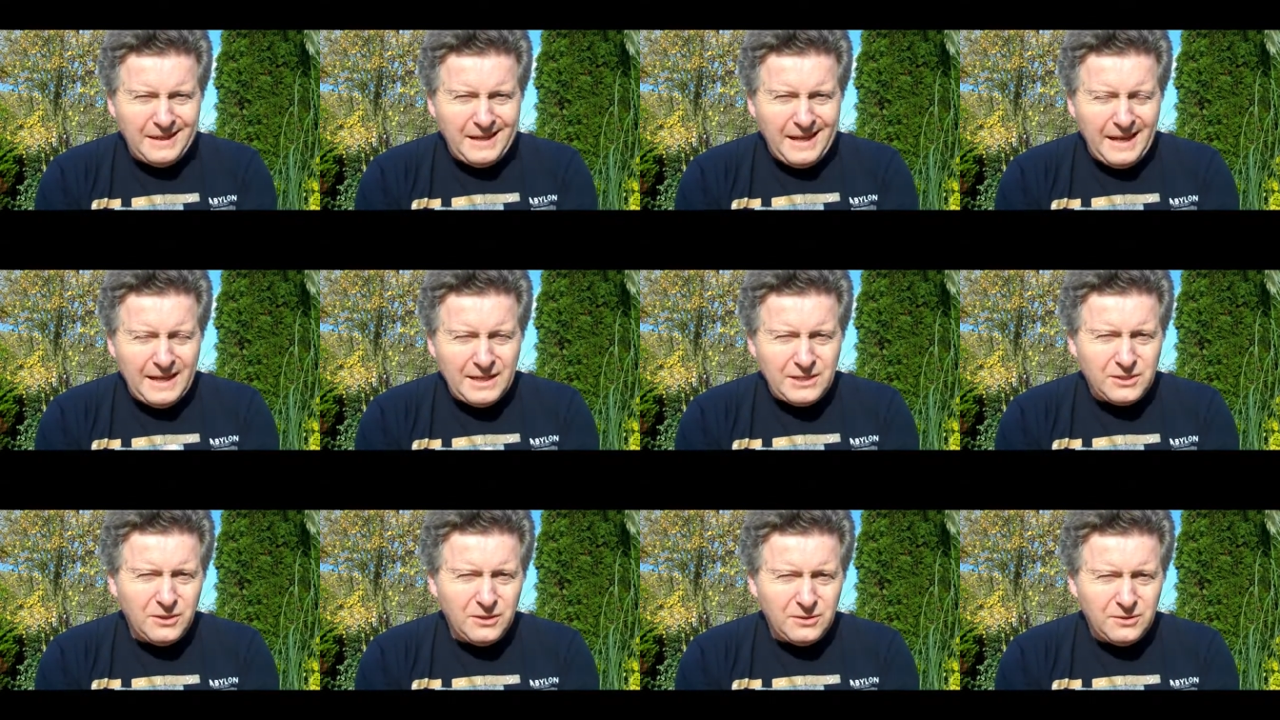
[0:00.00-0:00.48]

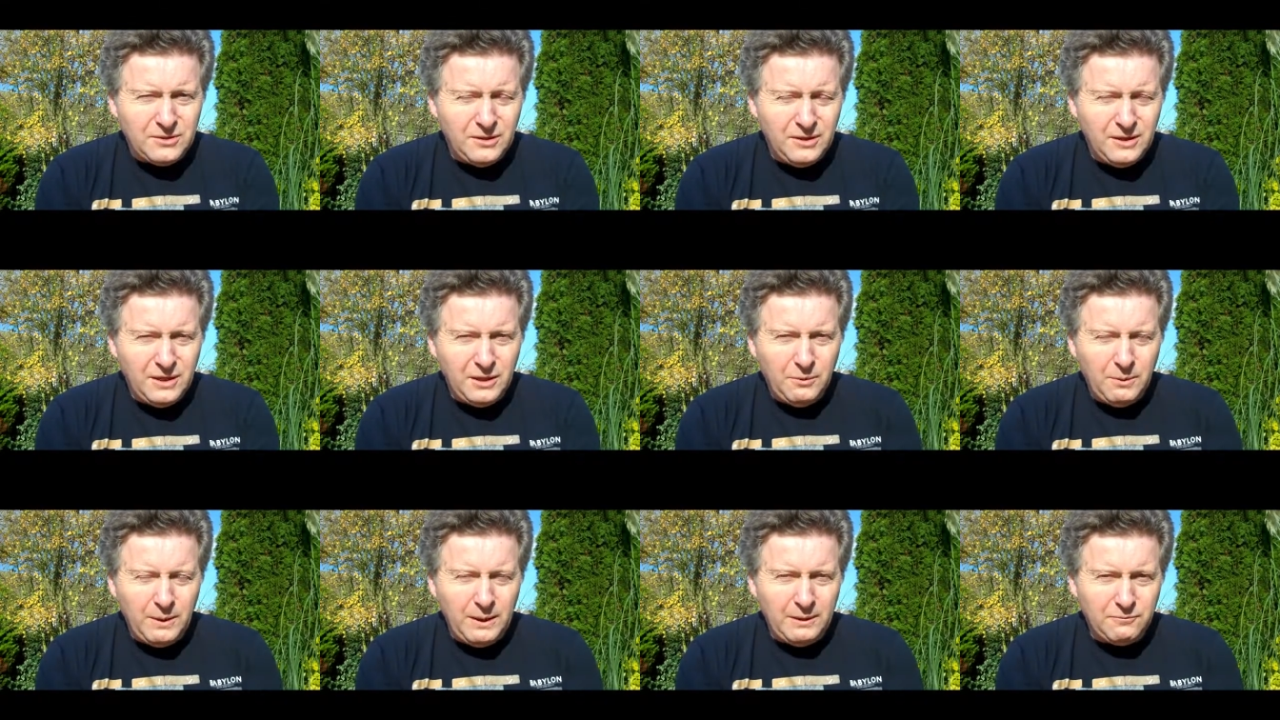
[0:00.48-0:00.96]
it's not only
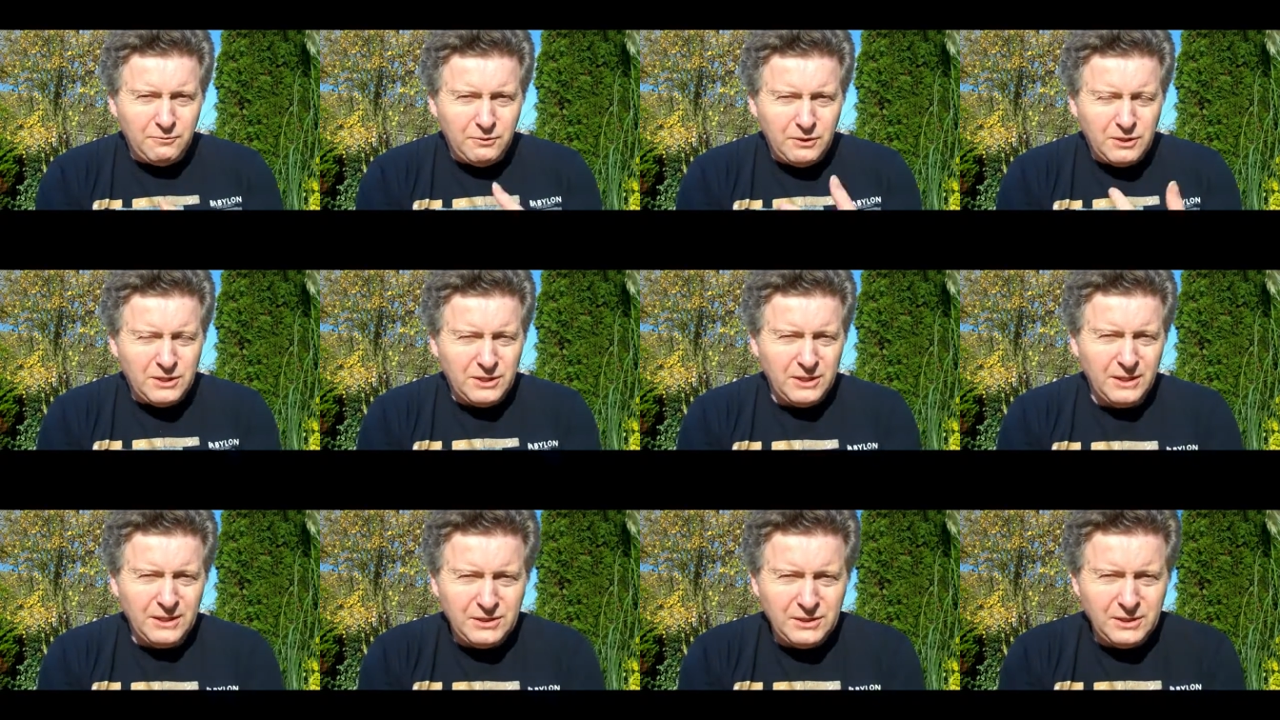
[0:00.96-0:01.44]
a way of
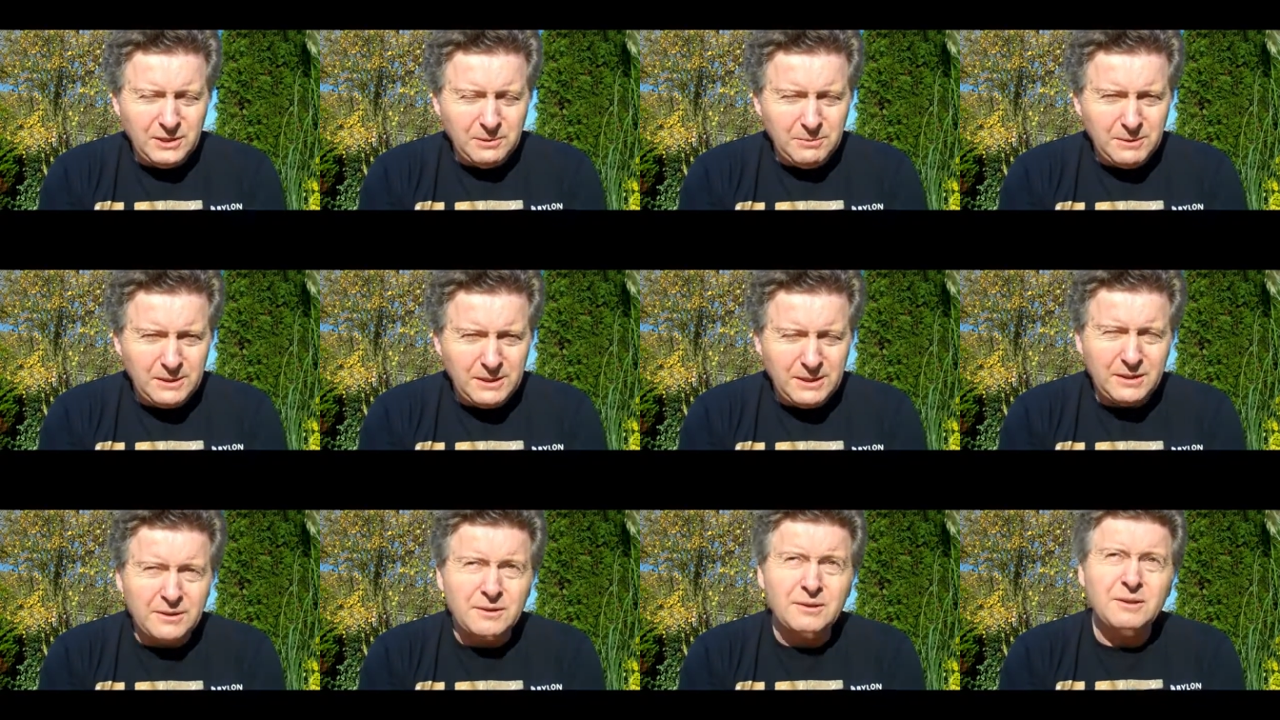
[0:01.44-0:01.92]
researching
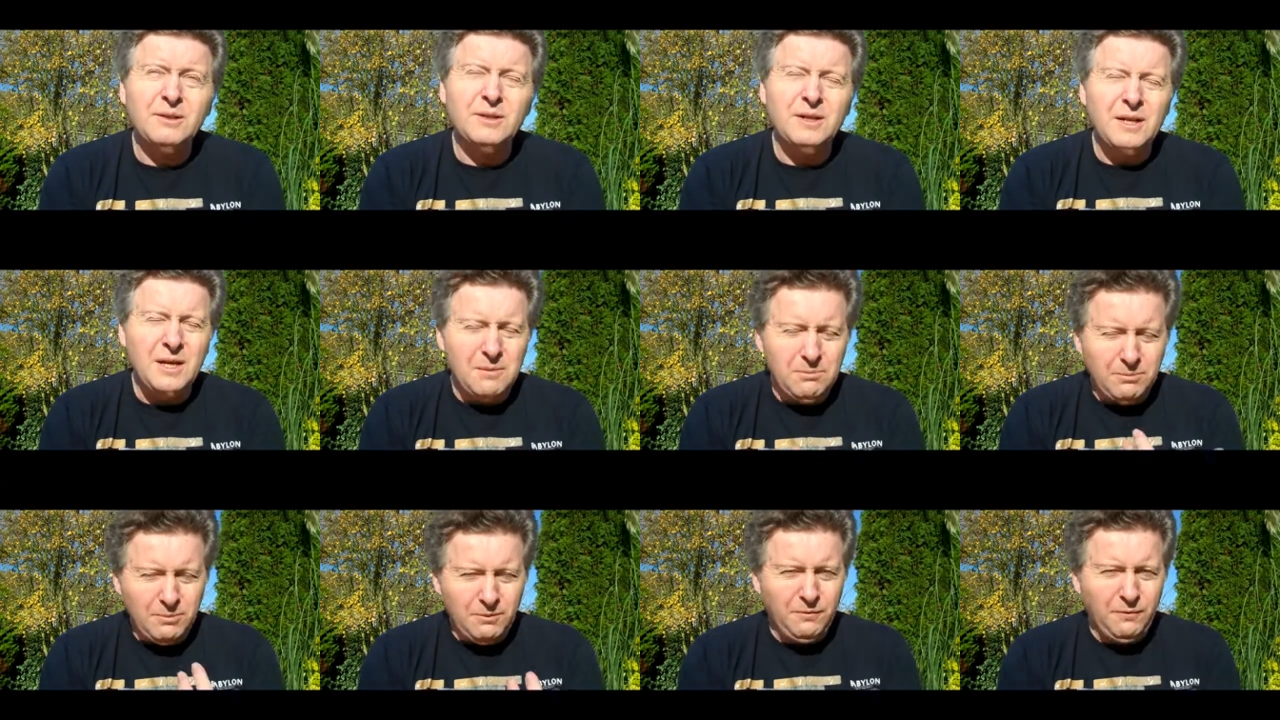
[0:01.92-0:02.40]
material
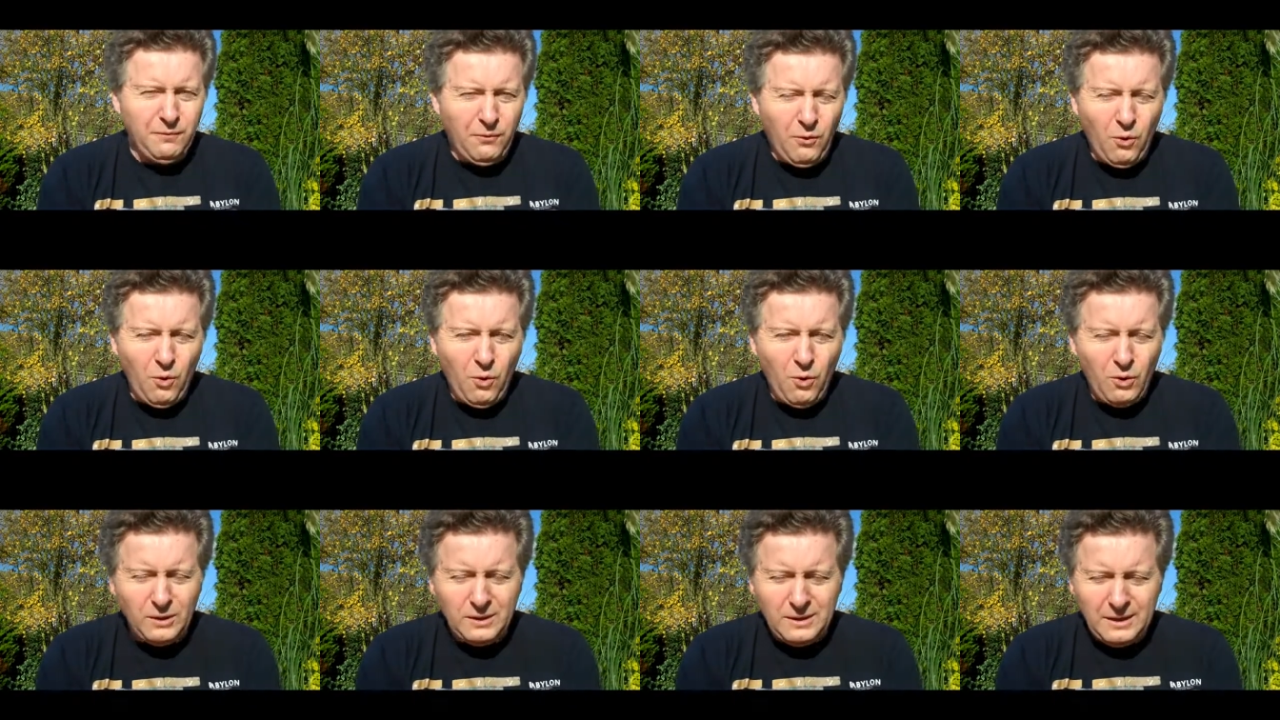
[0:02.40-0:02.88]

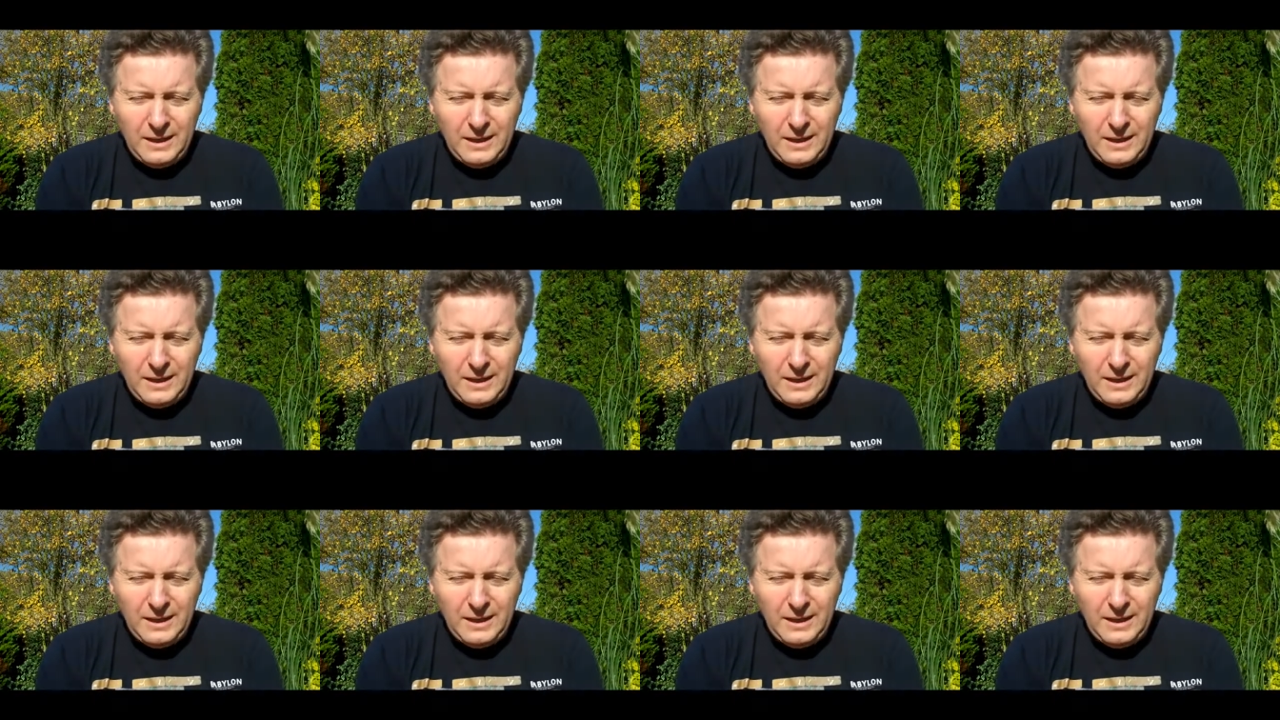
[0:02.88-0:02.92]
before